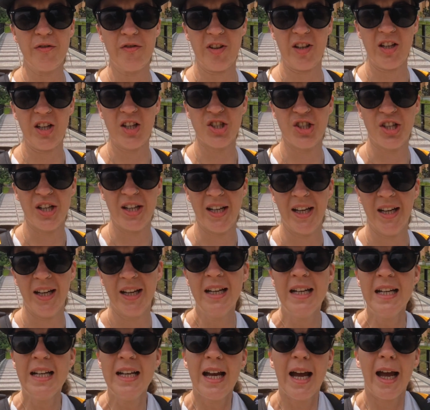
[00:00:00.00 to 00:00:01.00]
finish here.
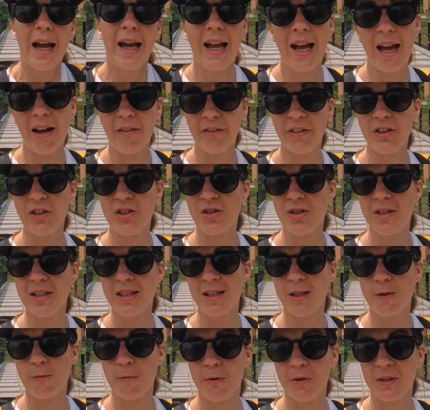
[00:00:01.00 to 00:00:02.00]
I have enjoyed
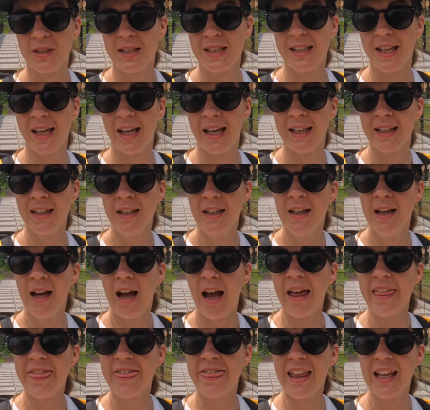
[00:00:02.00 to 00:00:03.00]
this walk today.
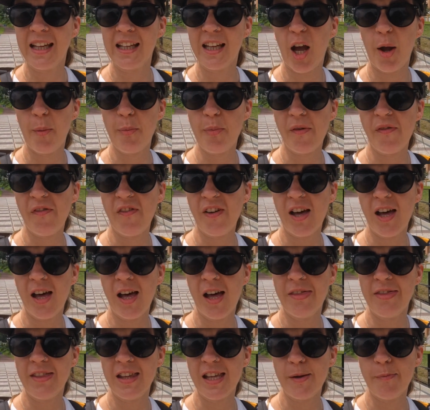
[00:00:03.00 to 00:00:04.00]
I think I
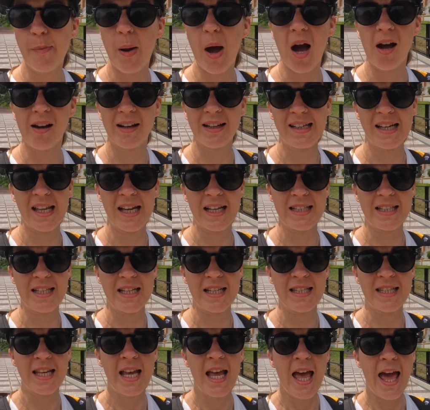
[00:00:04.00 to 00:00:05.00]
prefer the park
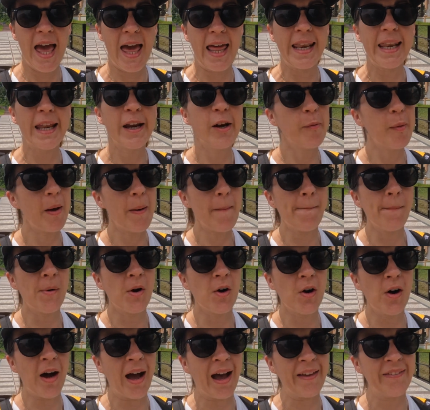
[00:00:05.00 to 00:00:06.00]
connectors a little bit
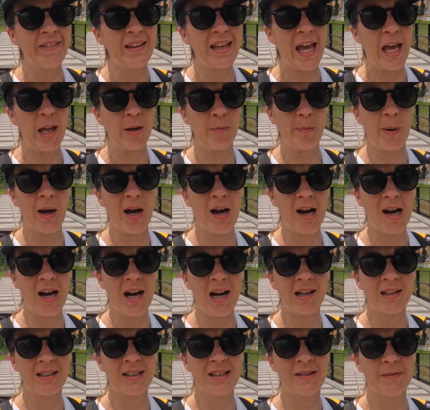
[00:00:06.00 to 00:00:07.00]
more and the end
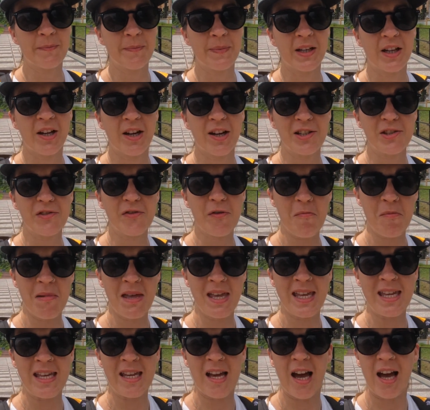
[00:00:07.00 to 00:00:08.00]
parks, because for
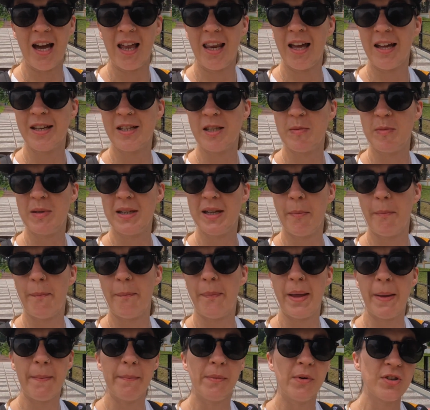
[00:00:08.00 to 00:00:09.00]
me I like to be a
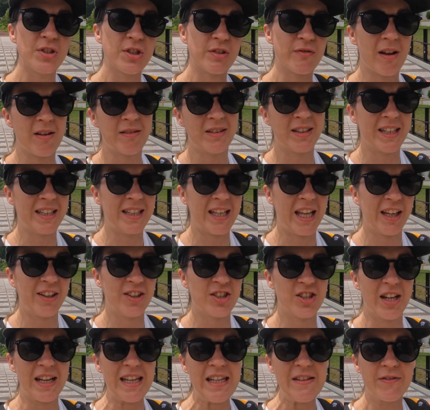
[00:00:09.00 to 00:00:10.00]
bit more surrounded in
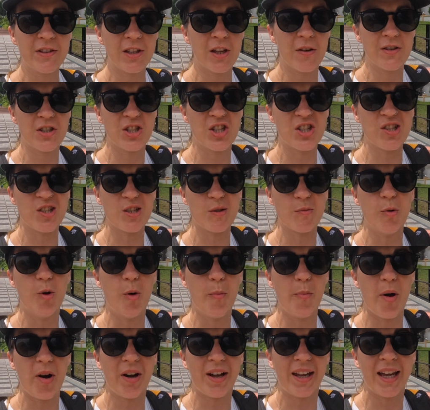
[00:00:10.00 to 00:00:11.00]
nature, even though it's just a
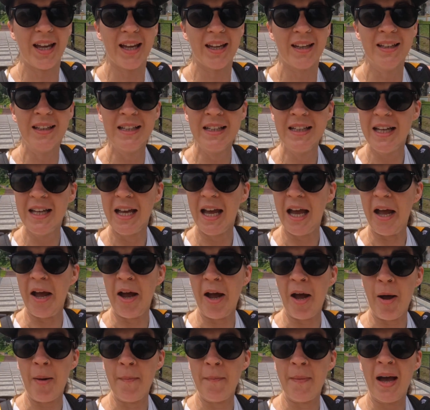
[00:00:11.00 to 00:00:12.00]
small pocket.
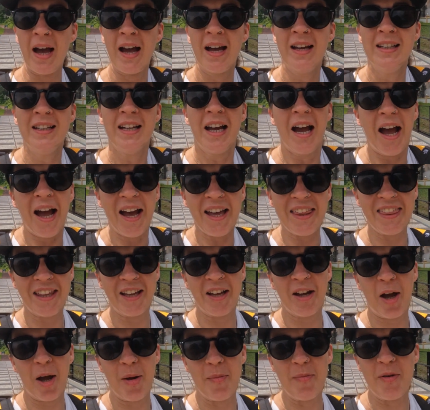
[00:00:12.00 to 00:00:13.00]
I
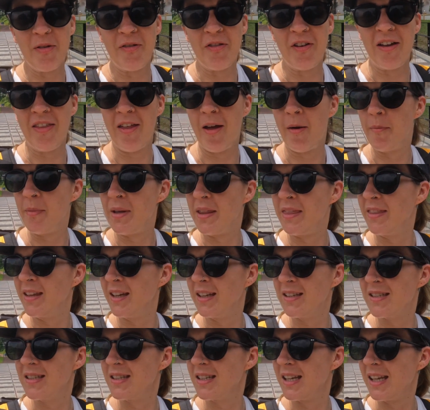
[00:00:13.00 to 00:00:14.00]
think I prefer them, but
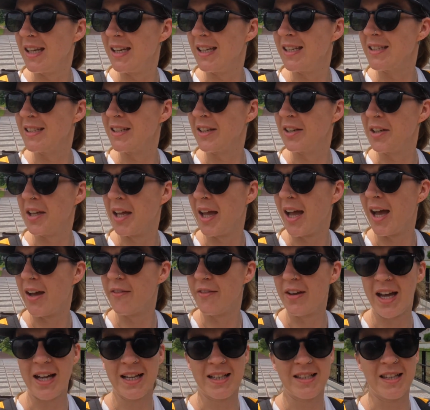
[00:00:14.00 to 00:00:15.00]
this is going to
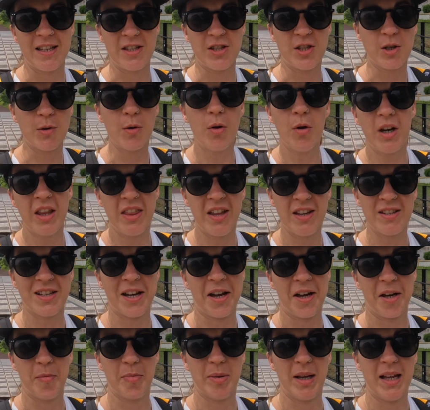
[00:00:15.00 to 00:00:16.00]
have access to all of those
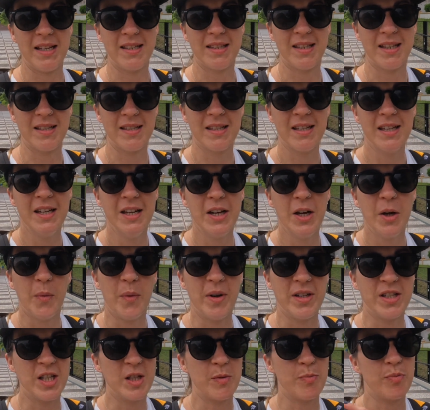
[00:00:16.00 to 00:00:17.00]
kind of places,
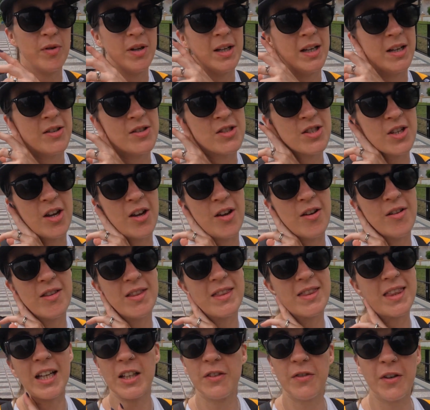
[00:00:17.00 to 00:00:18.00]
which is brilliant. So
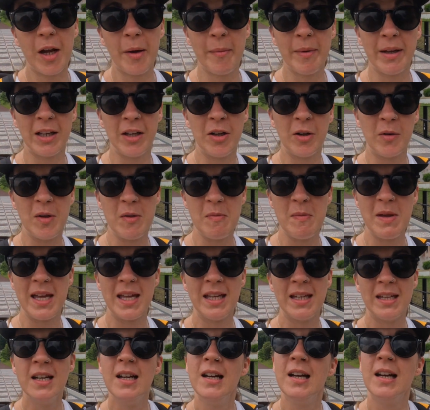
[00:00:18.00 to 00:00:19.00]
thanks for coming along with
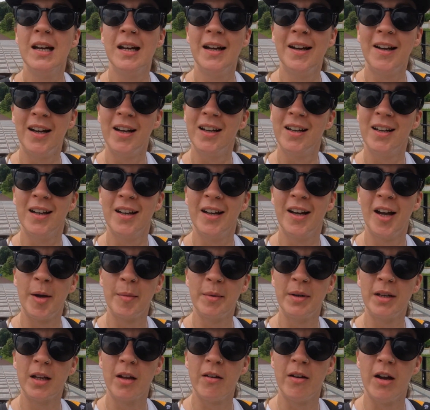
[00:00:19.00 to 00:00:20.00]
me.
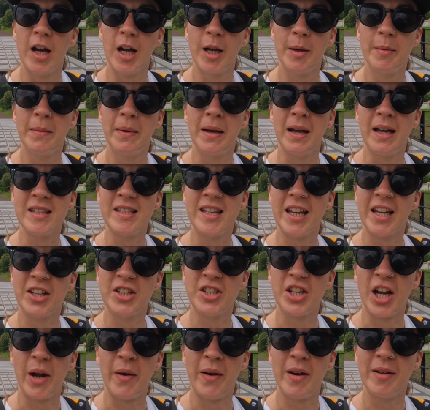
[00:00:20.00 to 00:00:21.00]
I'm going to go home and take a
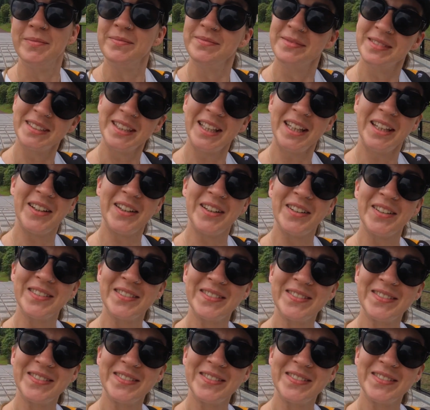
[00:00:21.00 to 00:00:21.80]
shower. See you!